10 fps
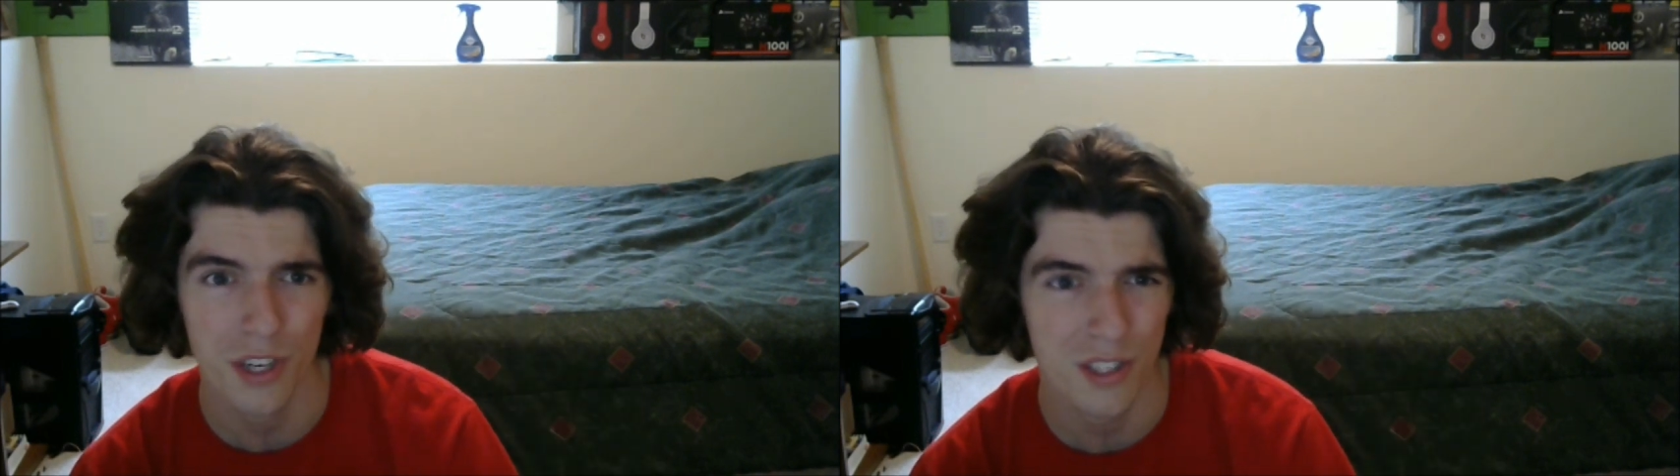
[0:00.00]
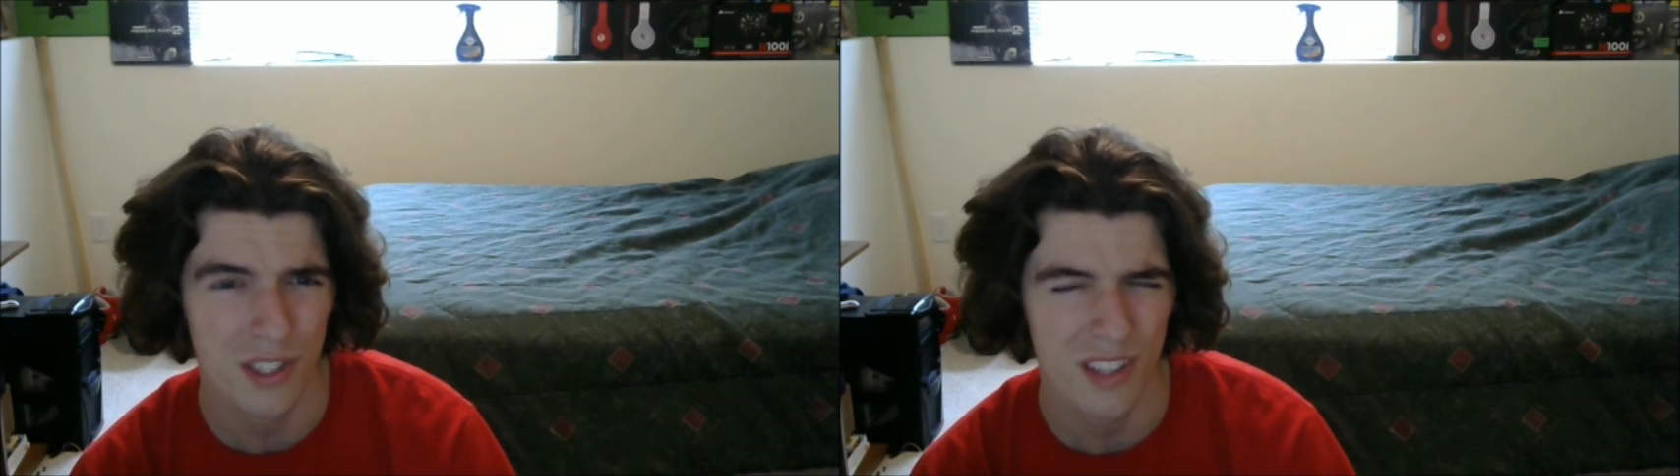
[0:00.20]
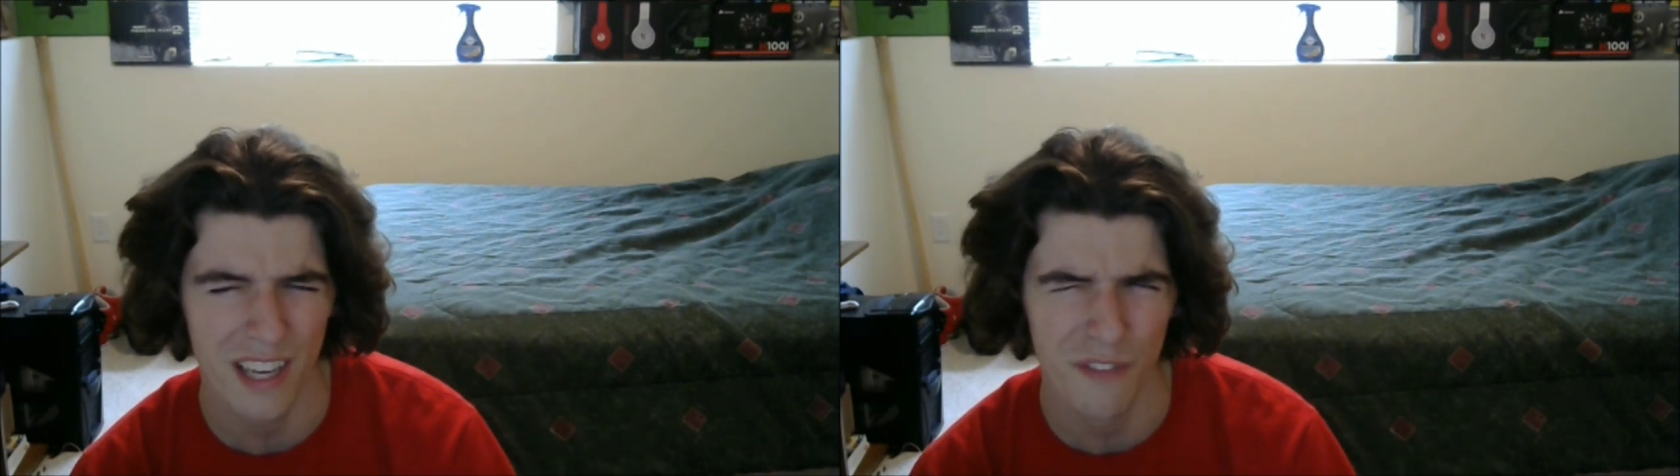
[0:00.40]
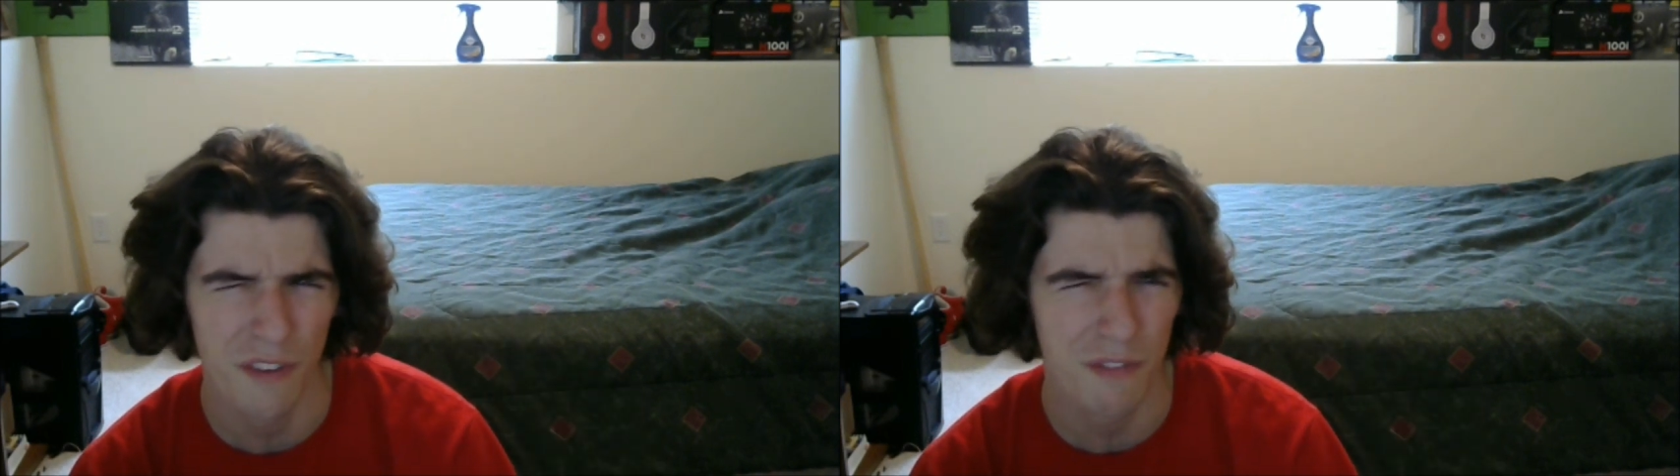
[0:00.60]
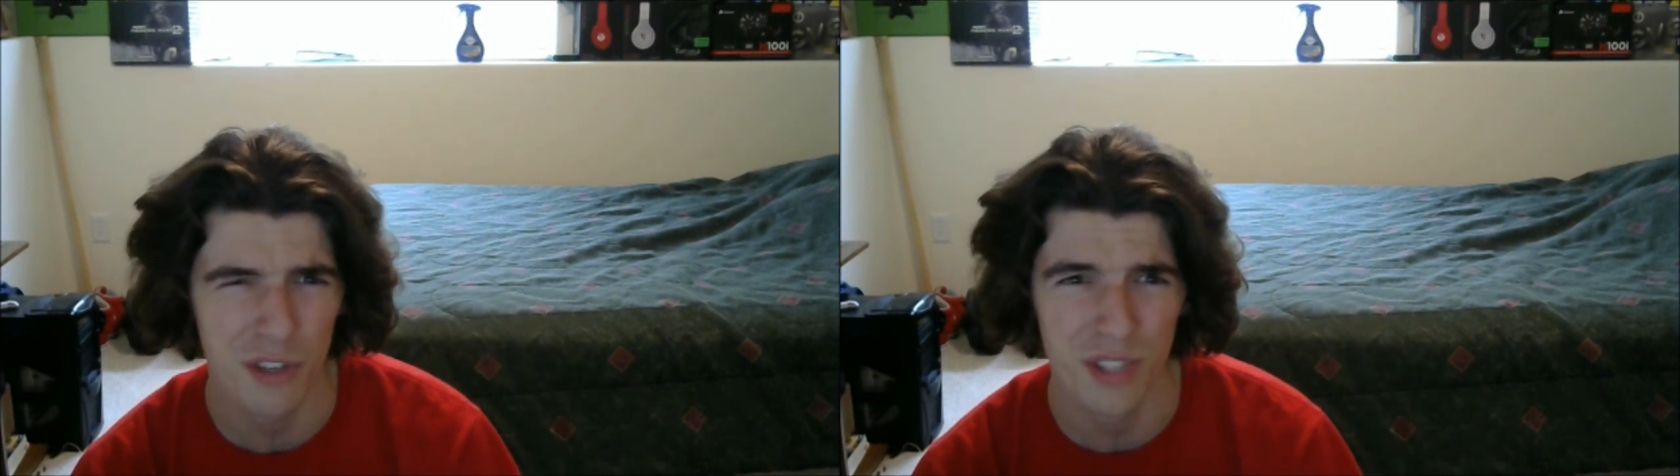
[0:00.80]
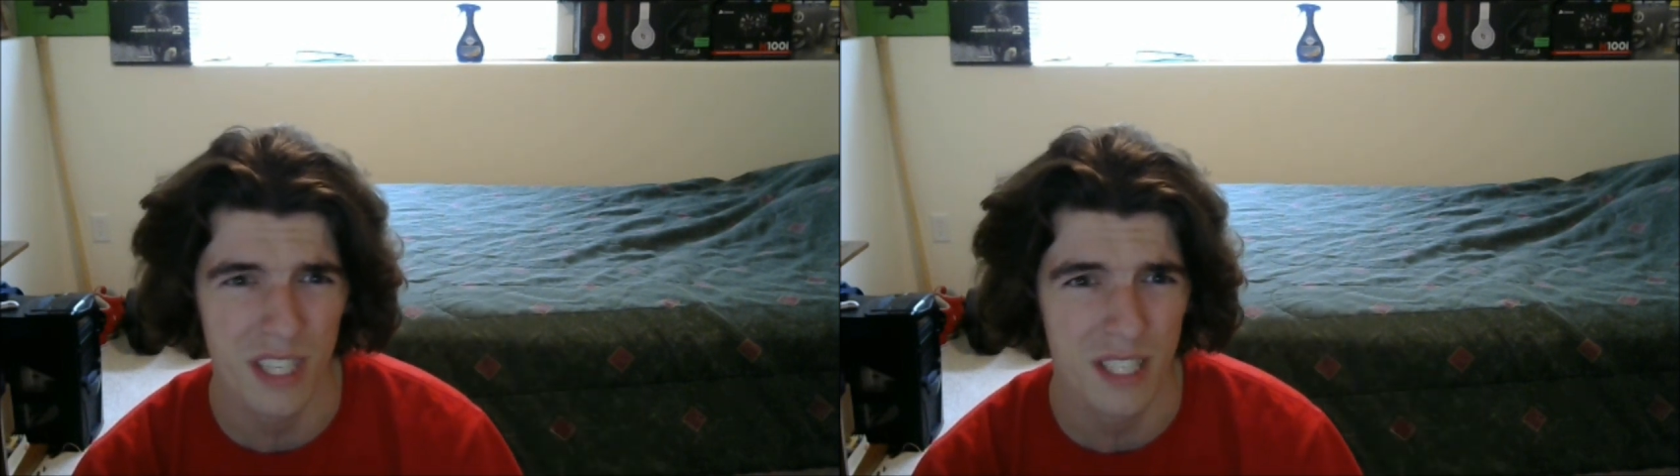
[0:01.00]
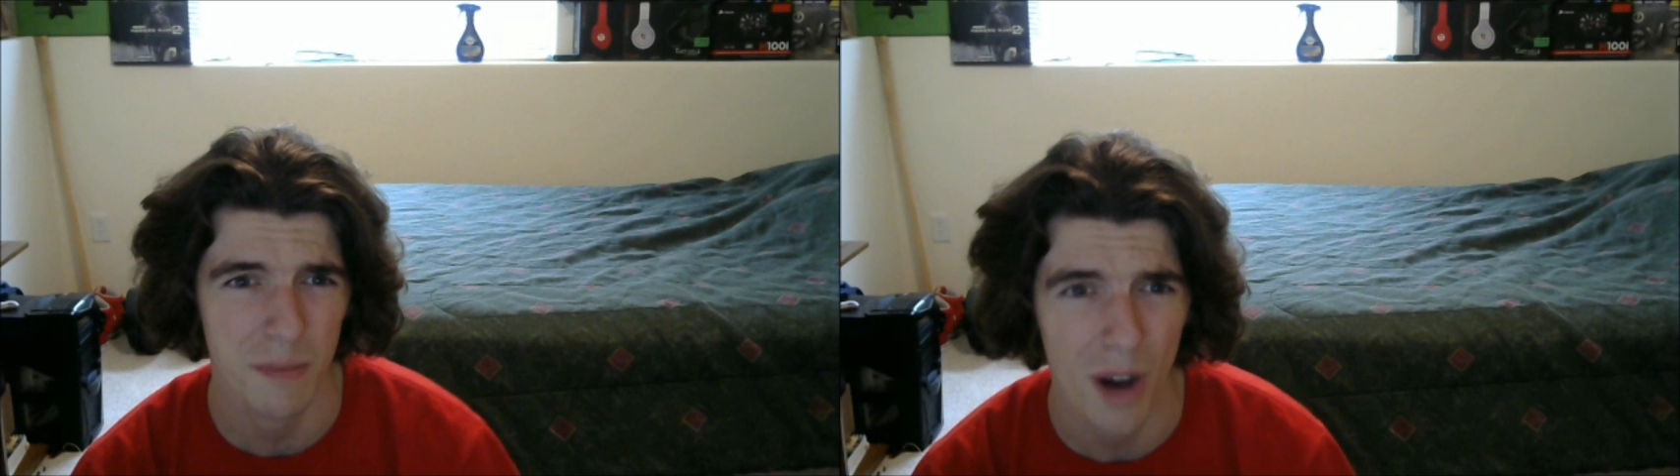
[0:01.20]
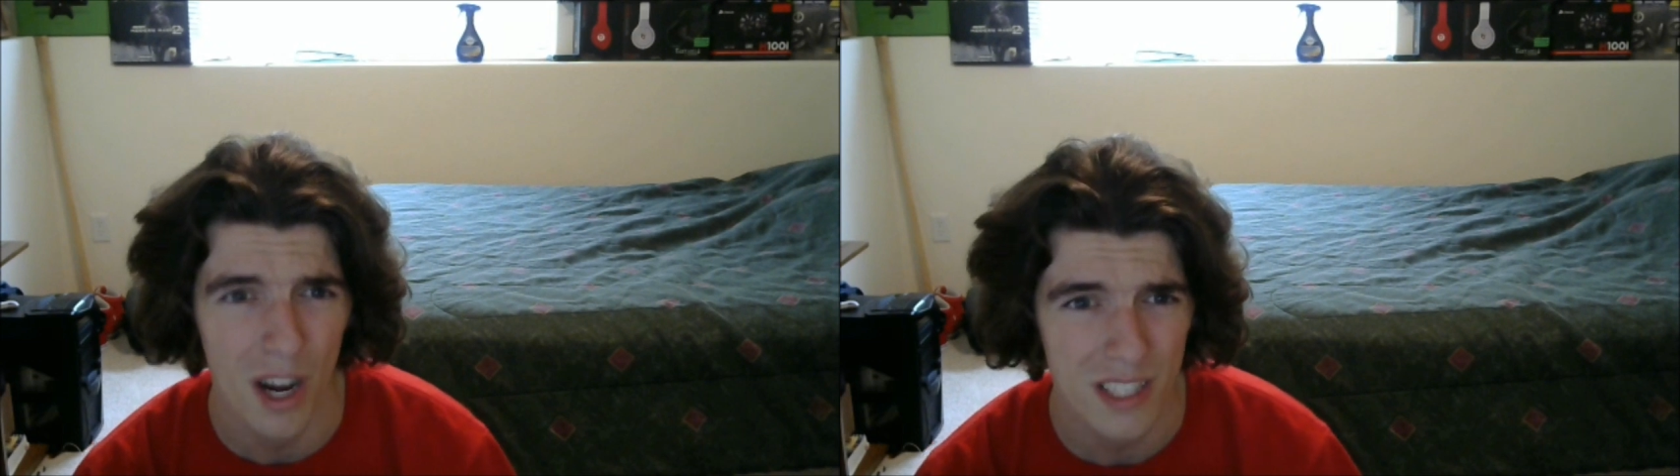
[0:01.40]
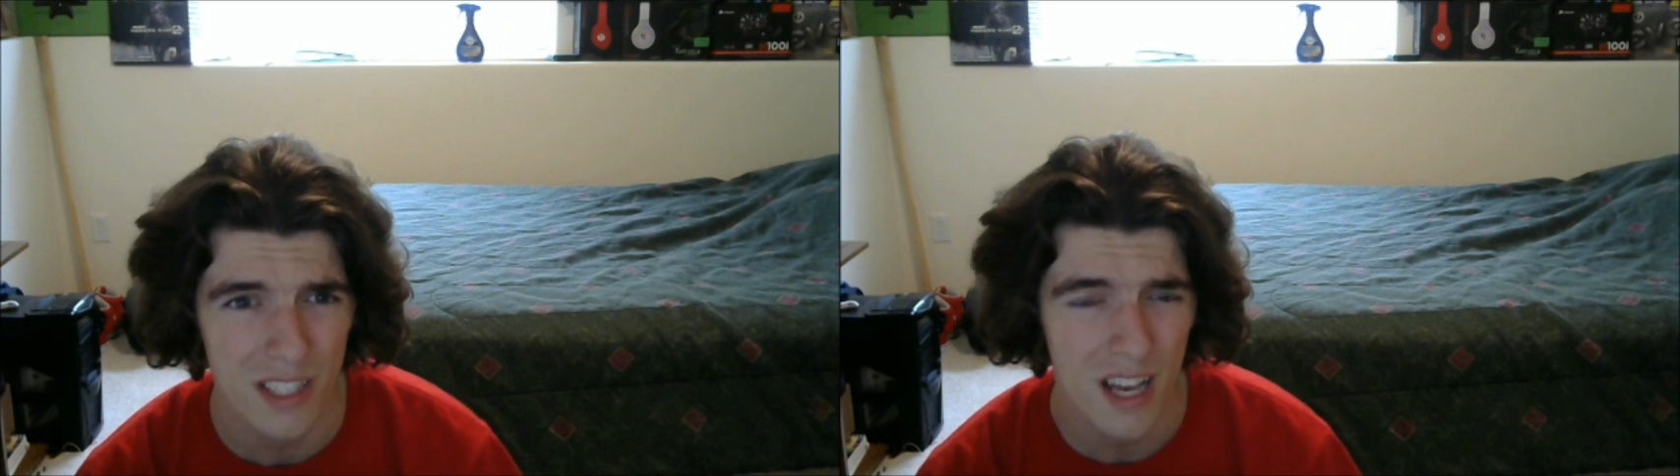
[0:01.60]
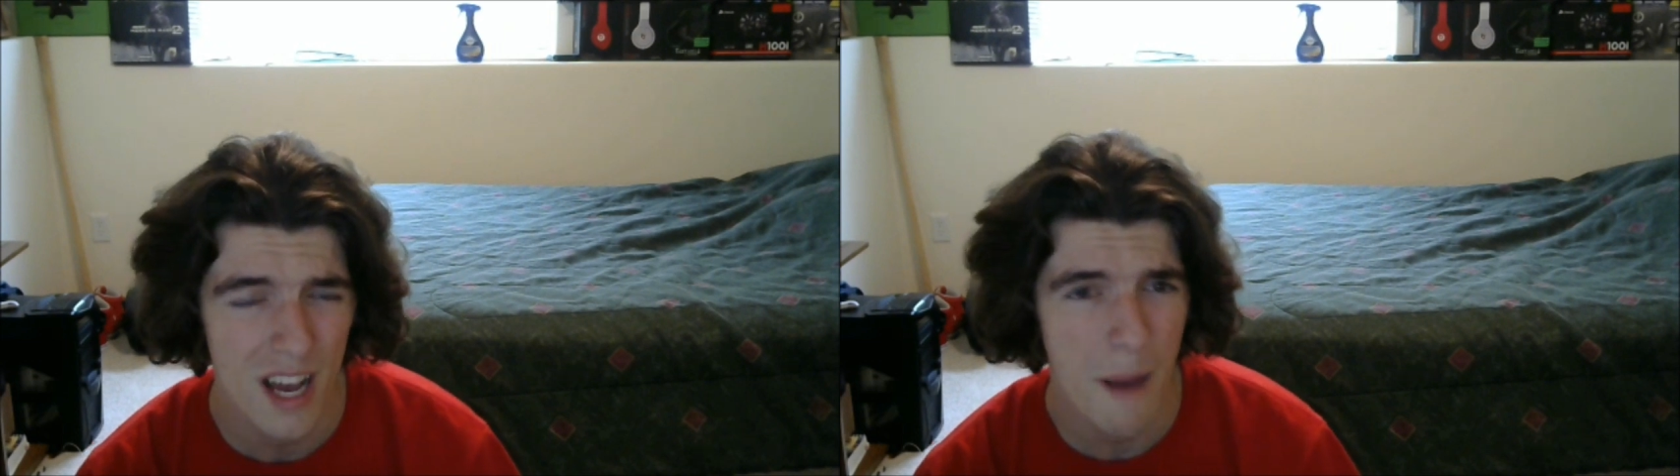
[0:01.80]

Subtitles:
It's like 50 or 60 bucks.